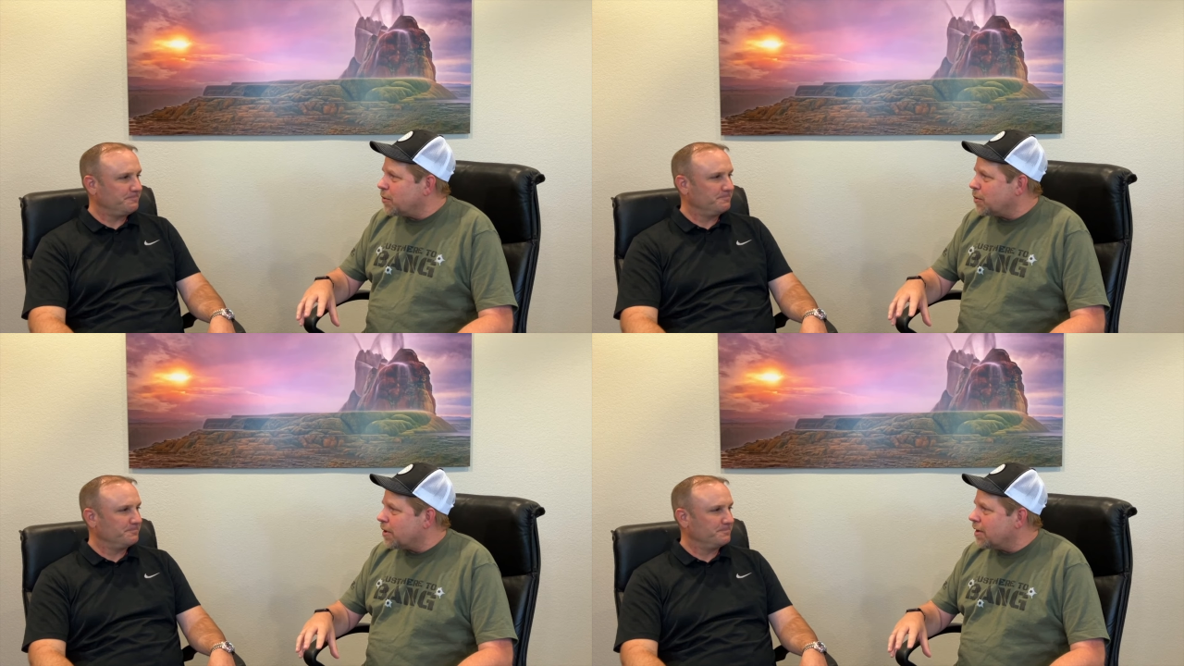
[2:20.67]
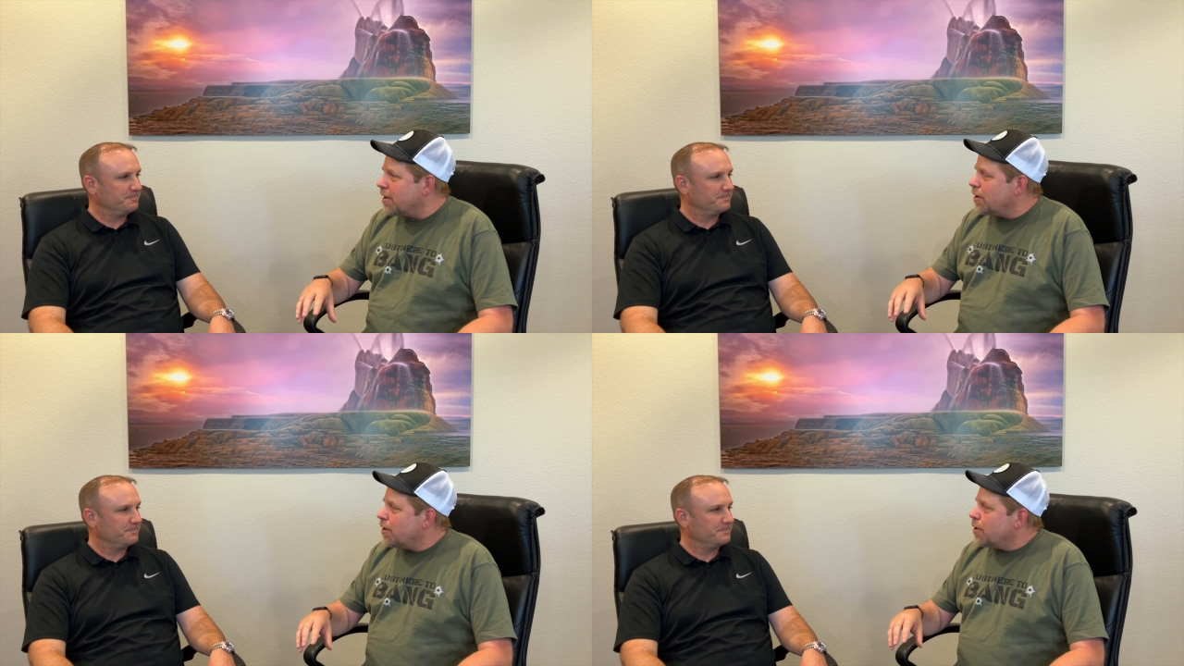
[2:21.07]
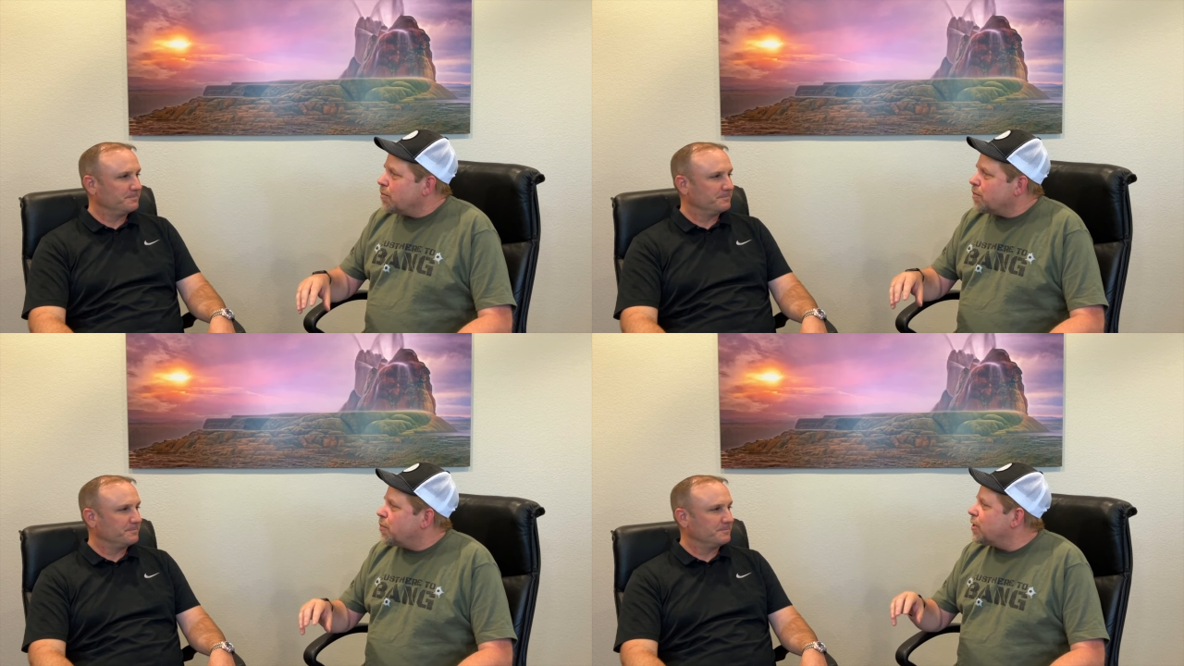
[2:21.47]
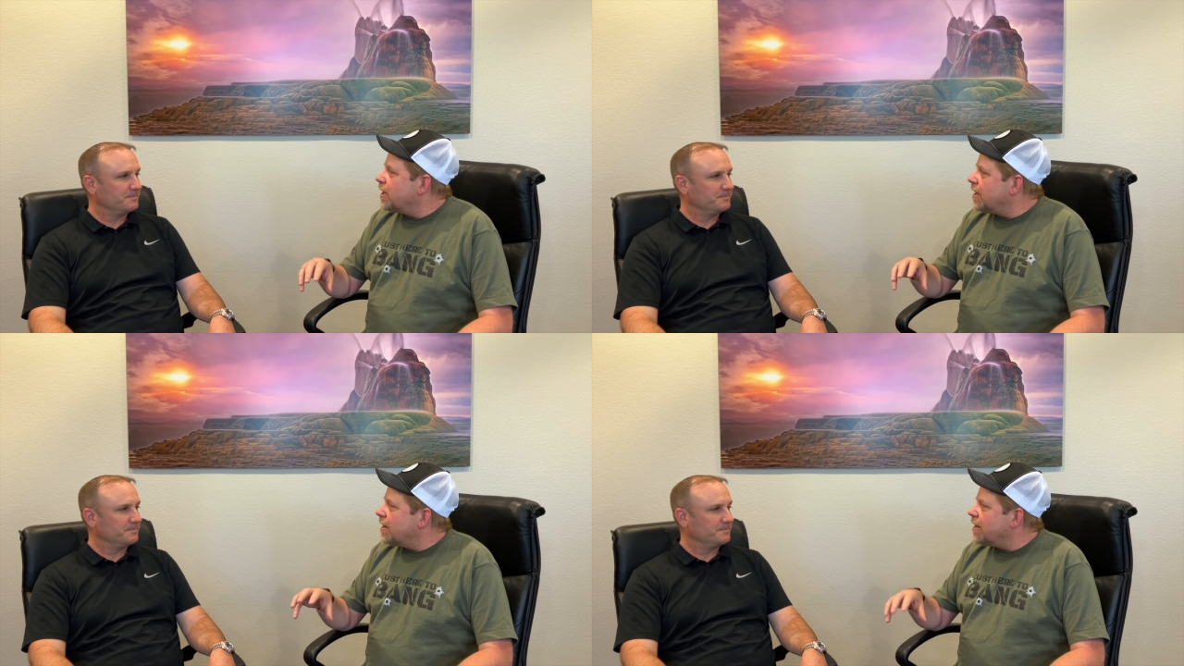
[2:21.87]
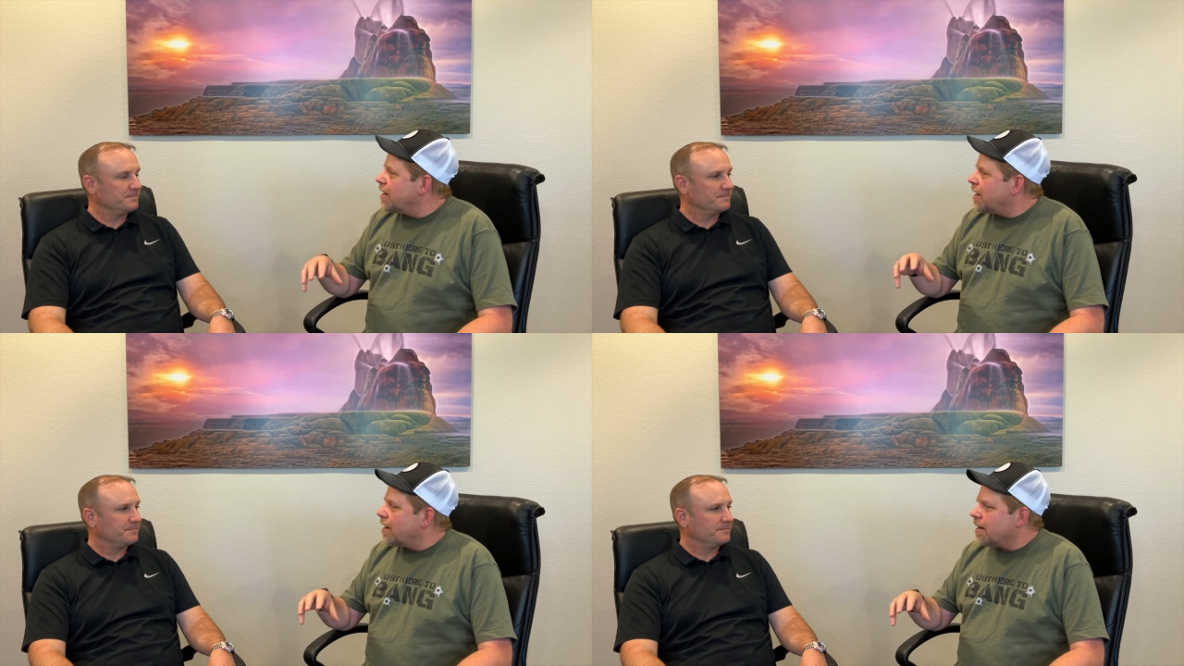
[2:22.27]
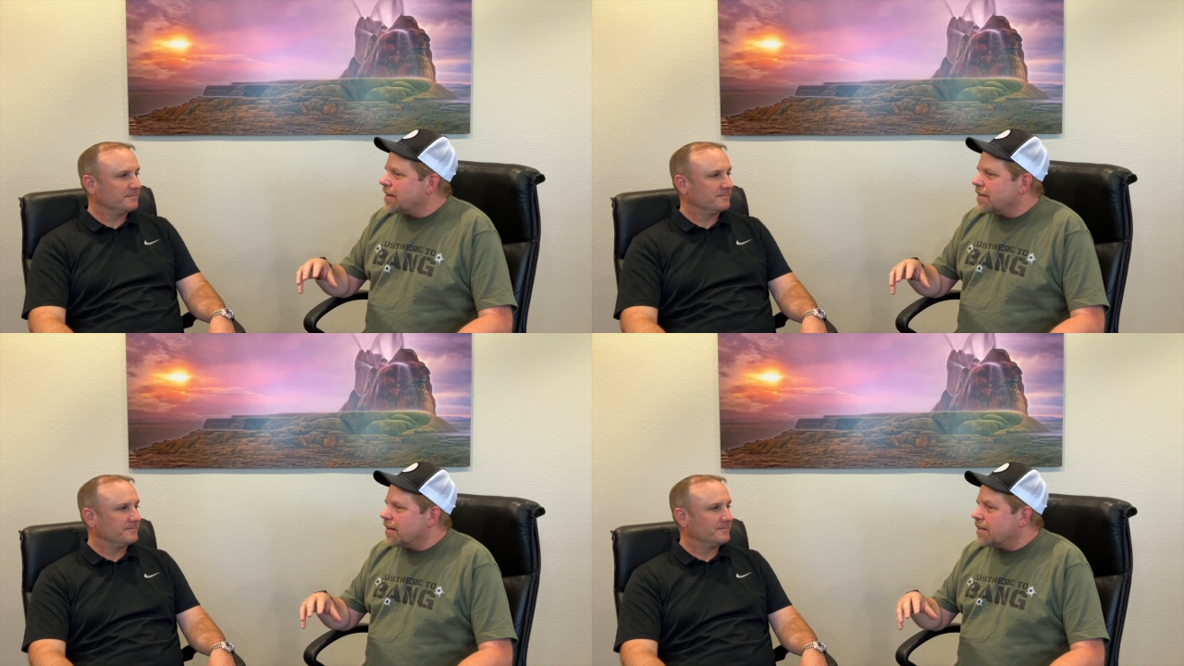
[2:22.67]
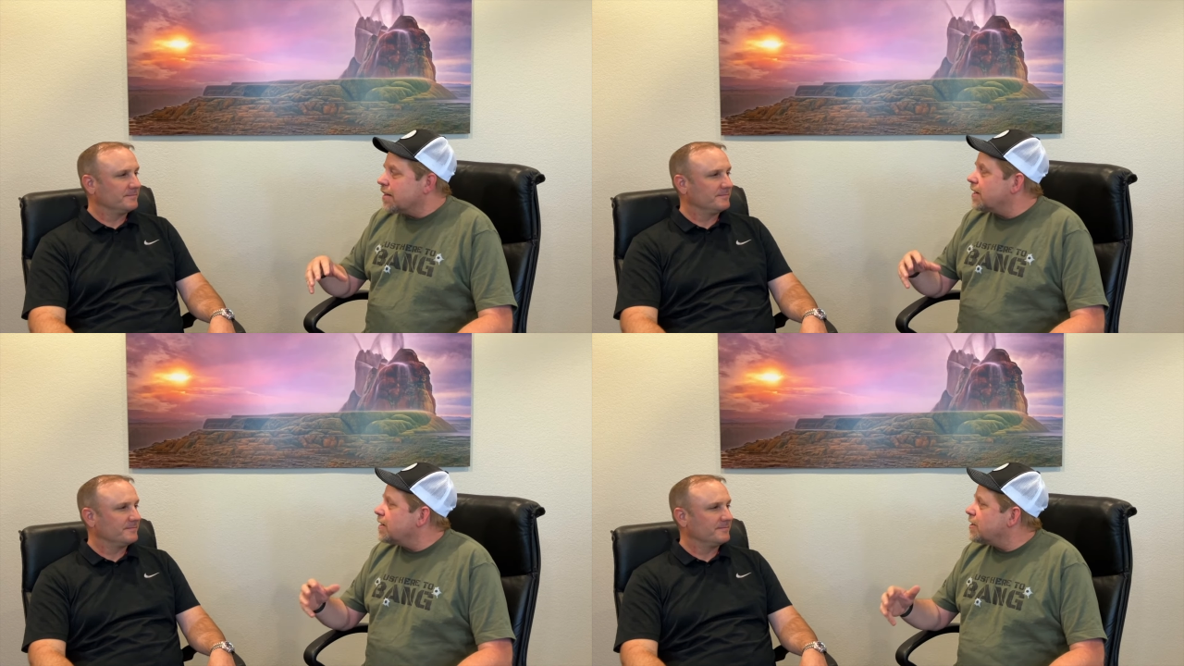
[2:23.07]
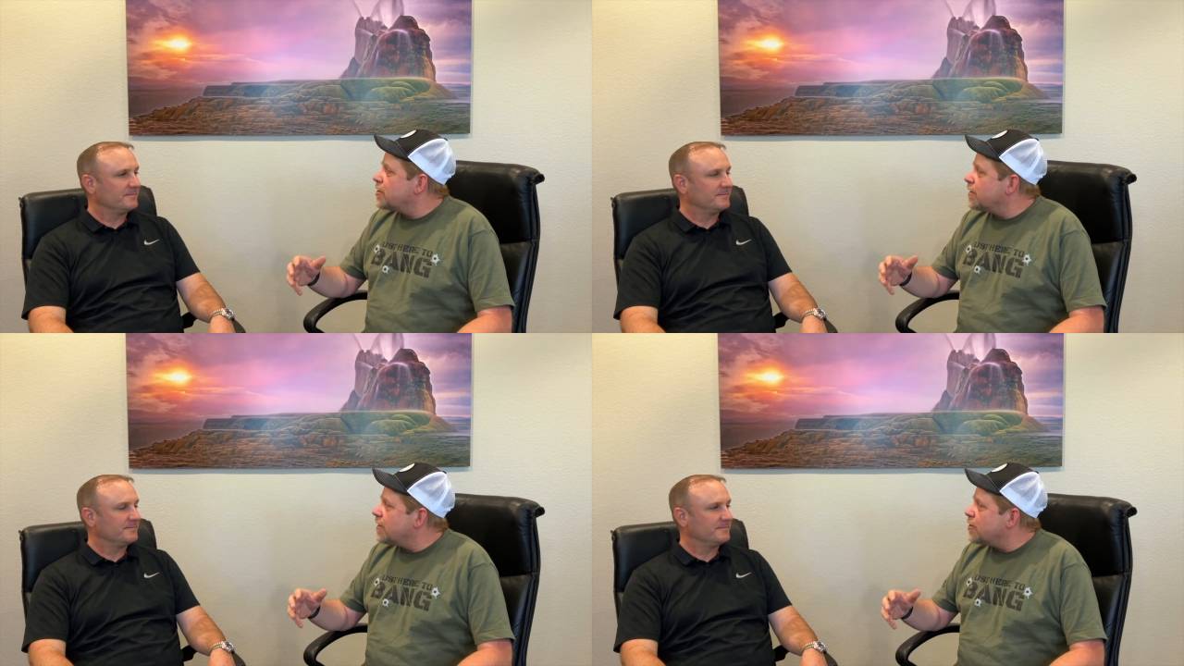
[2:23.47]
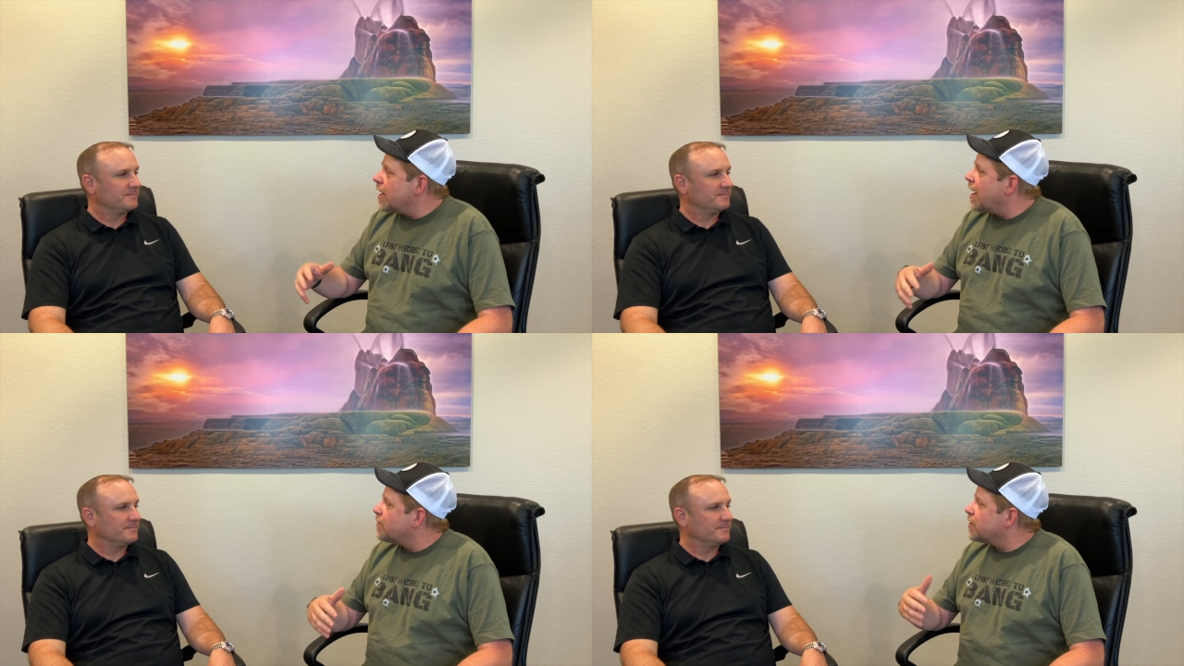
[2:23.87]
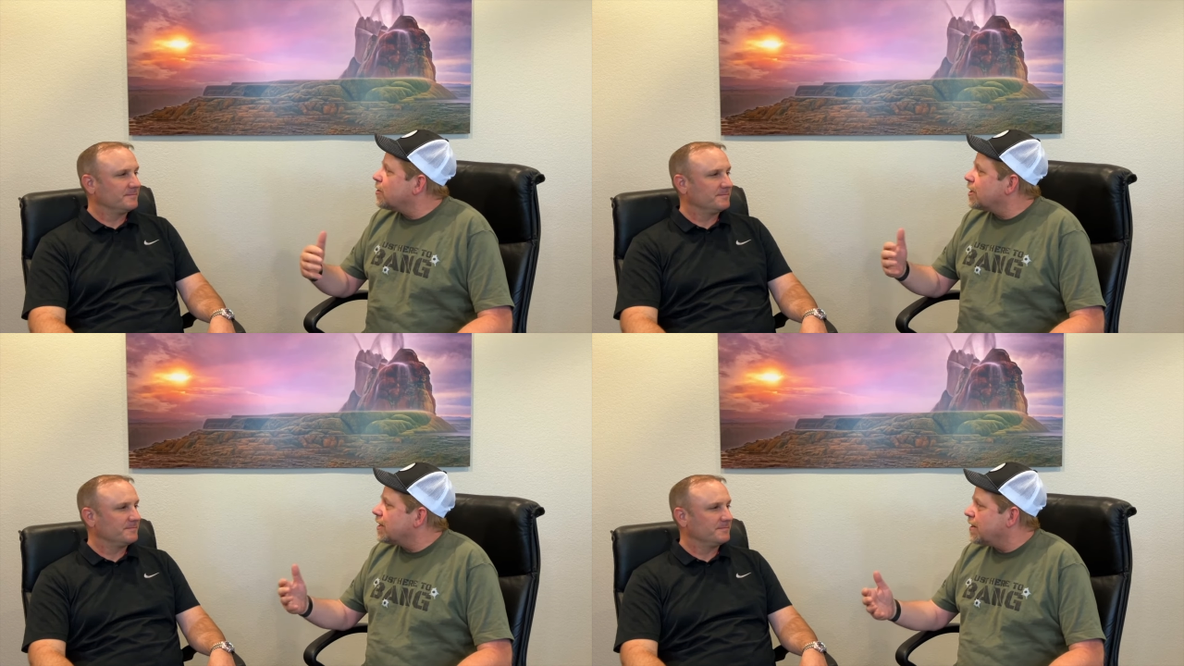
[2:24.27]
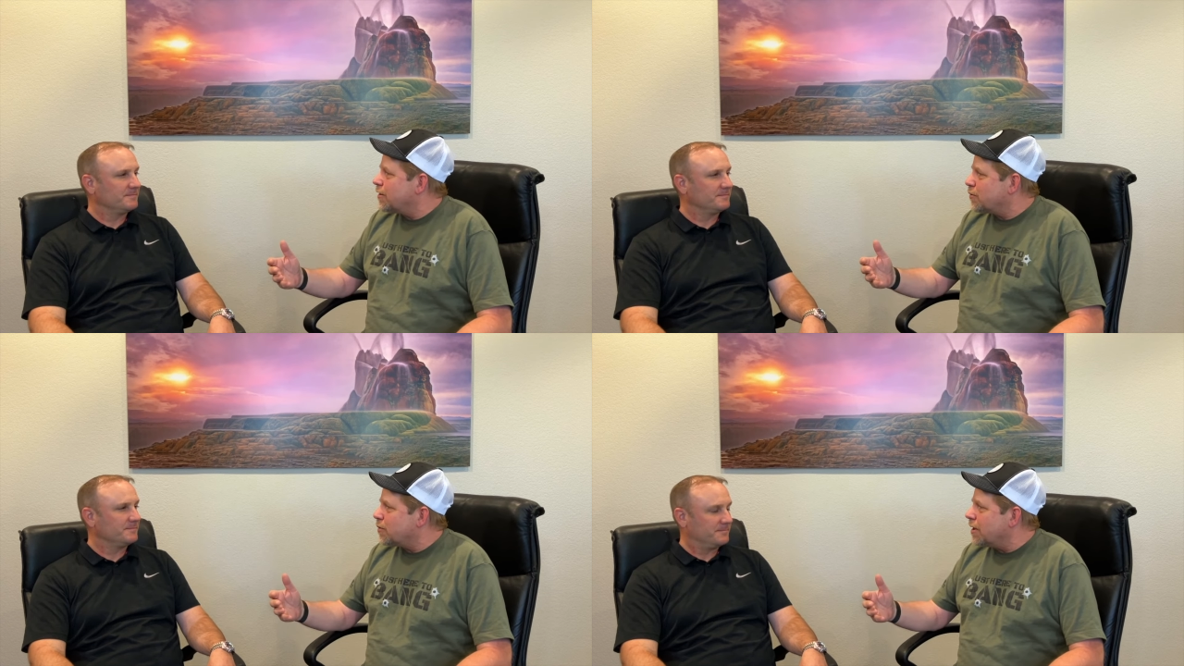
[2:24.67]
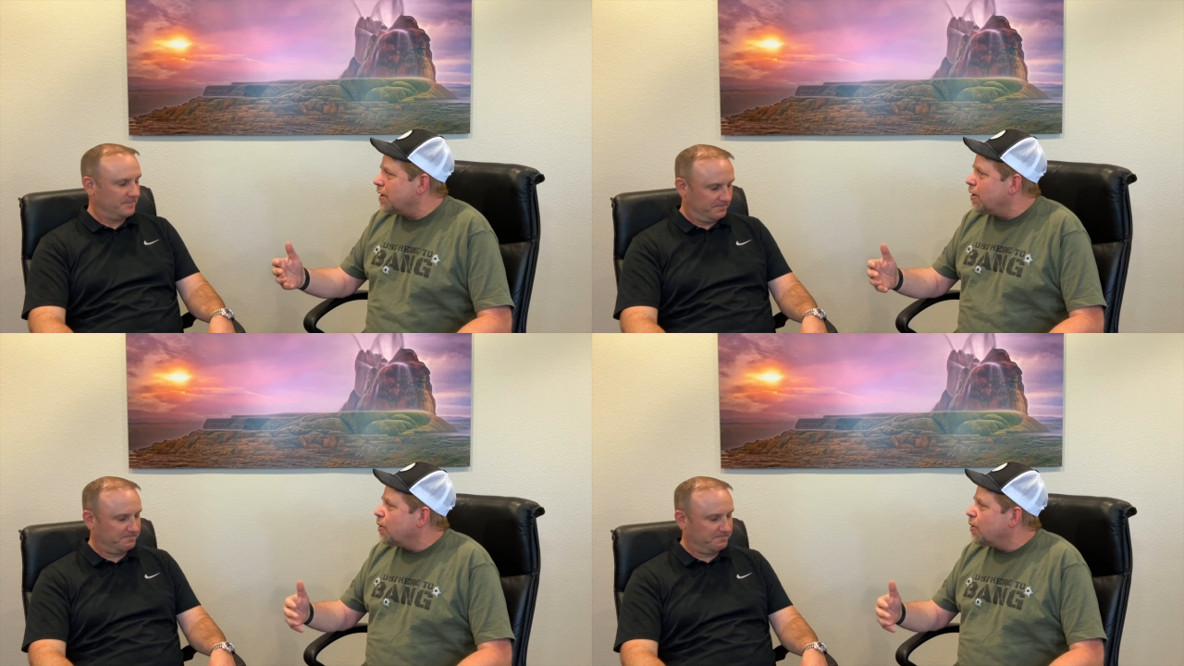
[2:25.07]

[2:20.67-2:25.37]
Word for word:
Speaker 1: Court, put in uh, the, the conditions that you have to look at history.